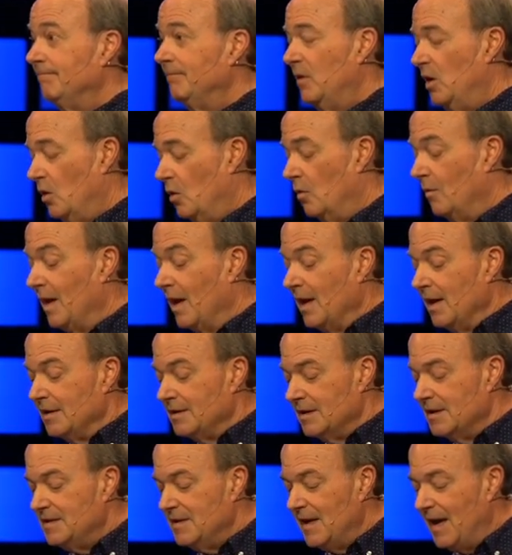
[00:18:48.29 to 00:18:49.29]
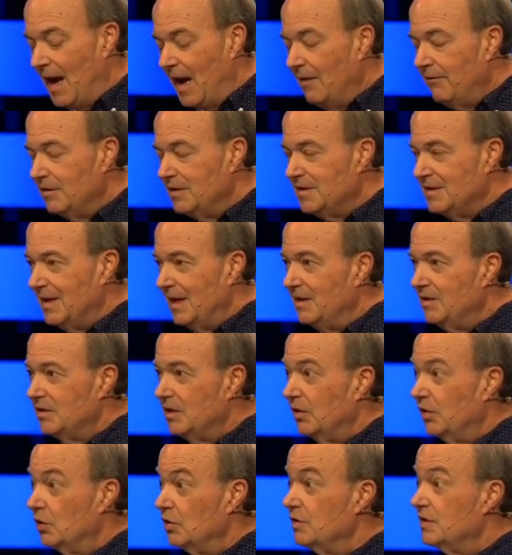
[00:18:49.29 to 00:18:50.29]
No. Does he have a
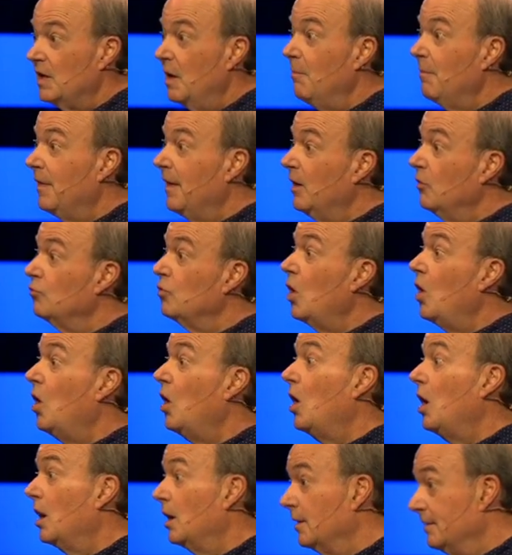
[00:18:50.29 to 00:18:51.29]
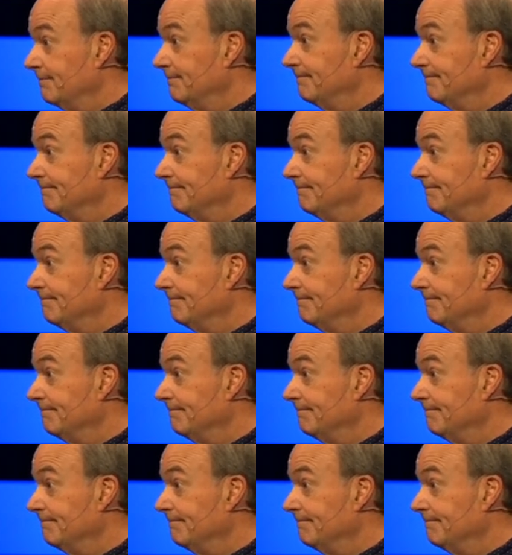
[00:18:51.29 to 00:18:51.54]
sense that there's something wrong?